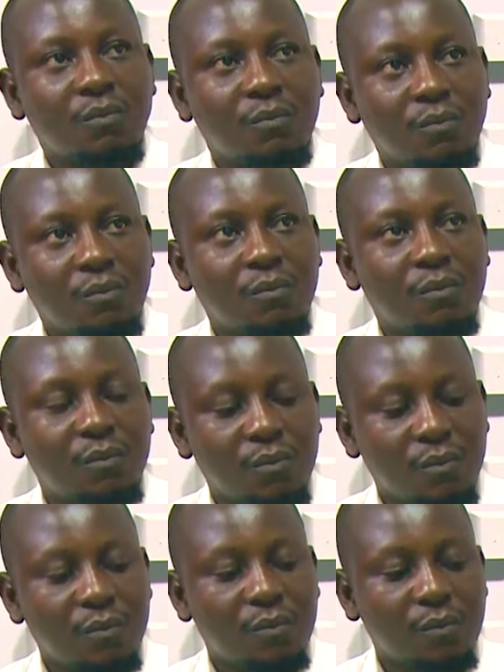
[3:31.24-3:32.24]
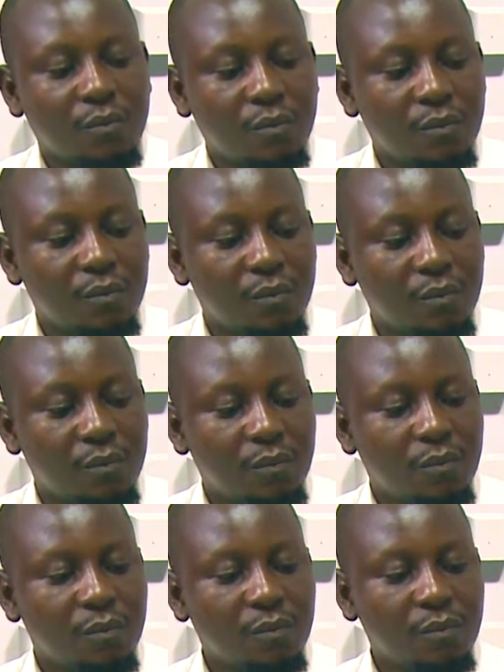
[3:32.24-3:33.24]

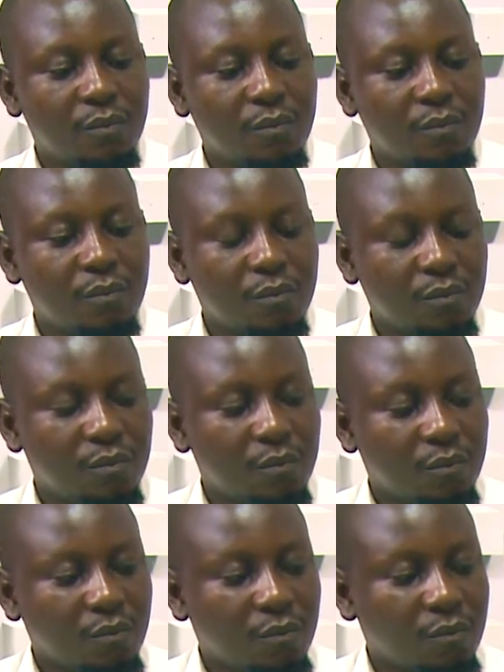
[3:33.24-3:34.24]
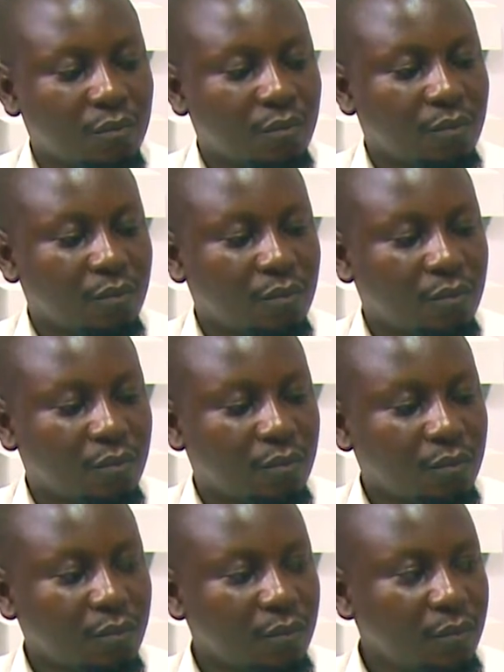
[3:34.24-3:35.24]

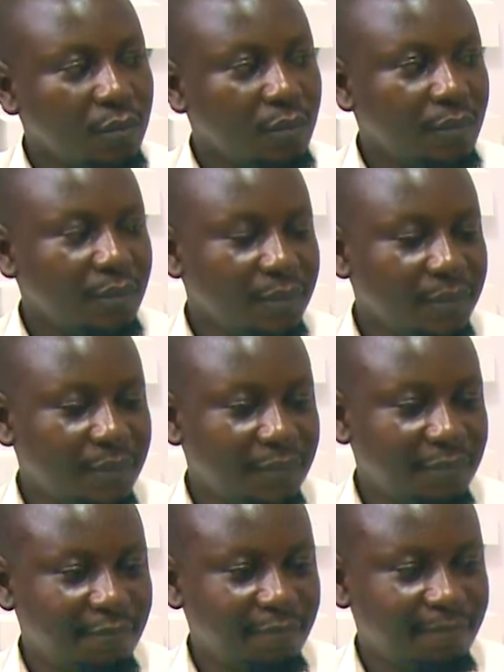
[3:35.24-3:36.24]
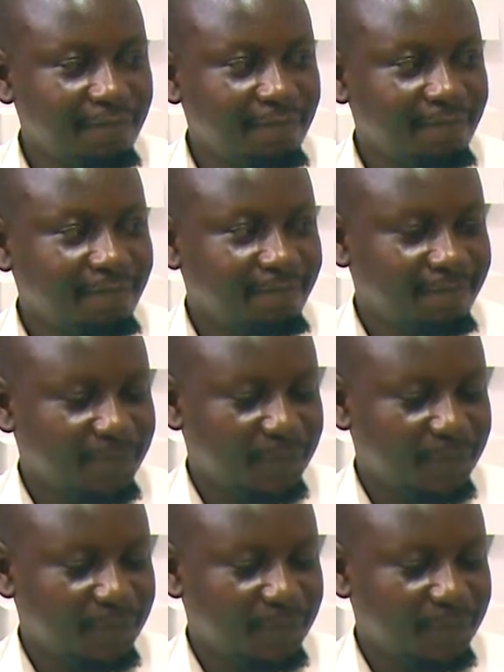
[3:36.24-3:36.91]
This person isn't speaking.